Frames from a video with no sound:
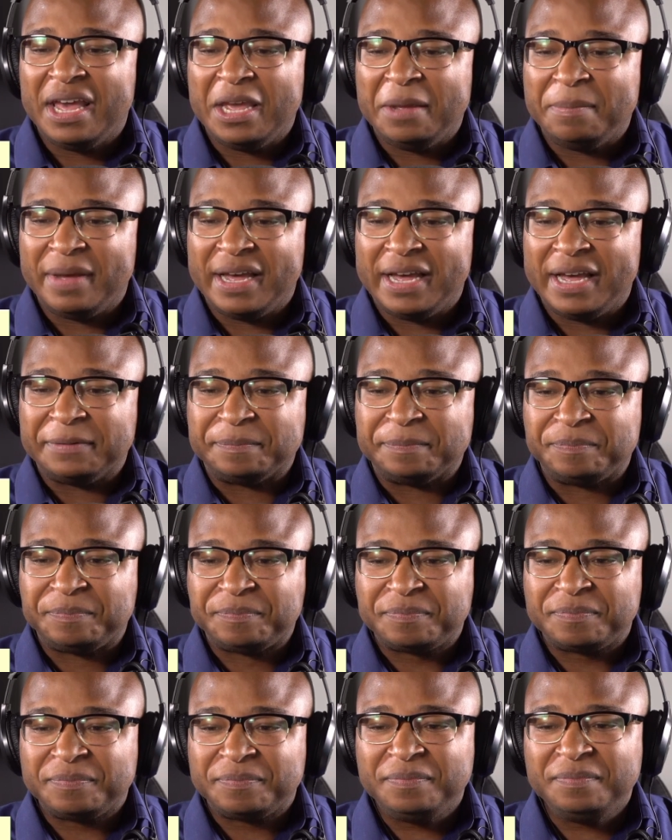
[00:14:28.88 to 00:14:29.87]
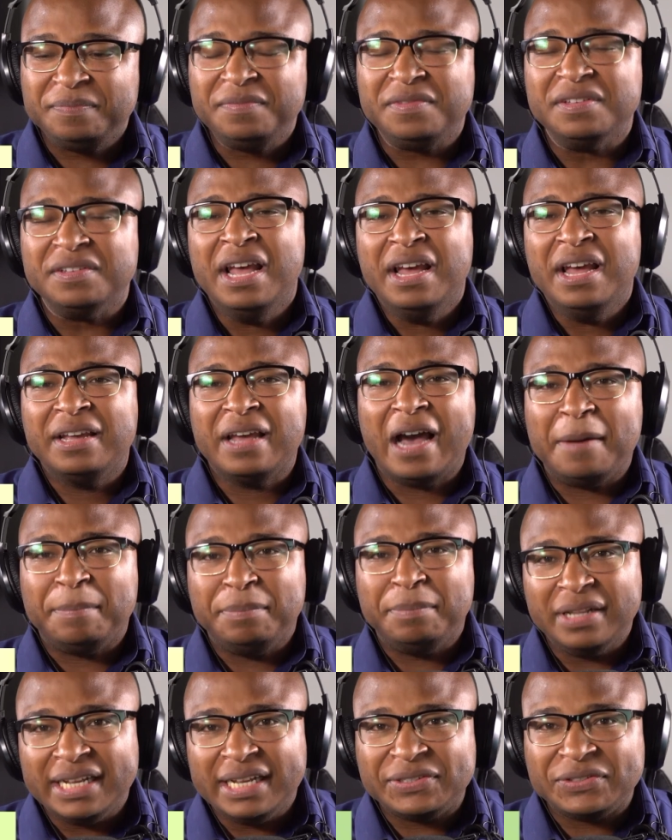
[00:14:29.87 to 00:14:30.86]
Amen.
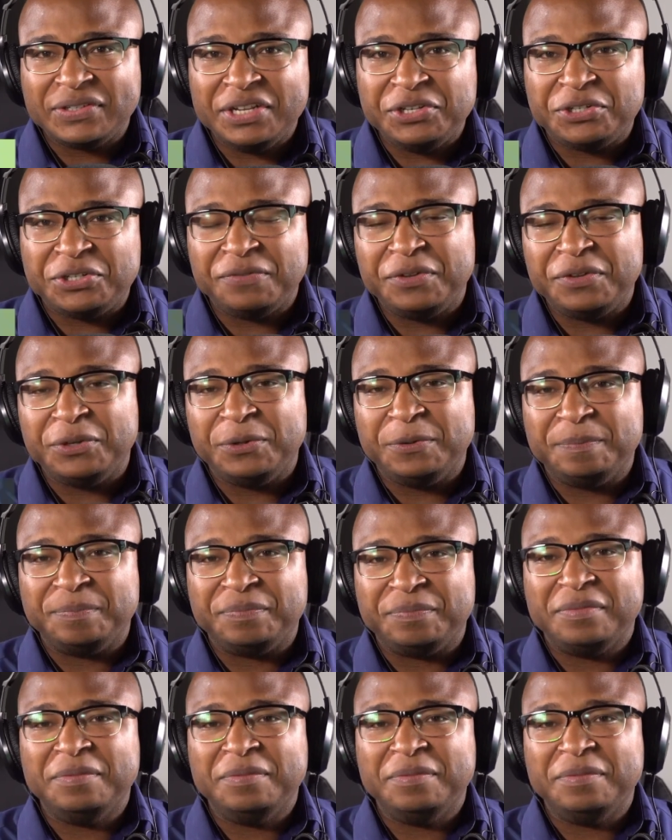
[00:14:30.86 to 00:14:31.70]
God bless each of you.